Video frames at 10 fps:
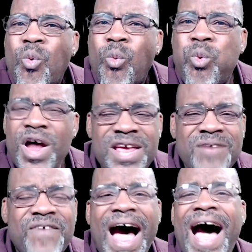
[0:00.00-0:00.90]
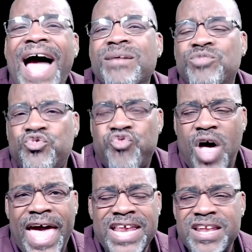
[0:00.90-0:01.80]
What if I am
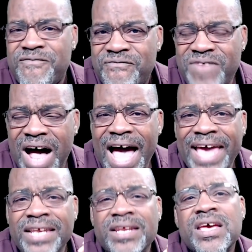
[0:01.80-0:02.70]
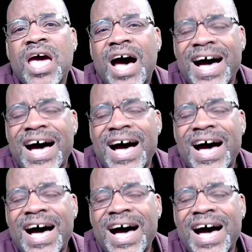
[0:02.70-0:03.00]
trying to find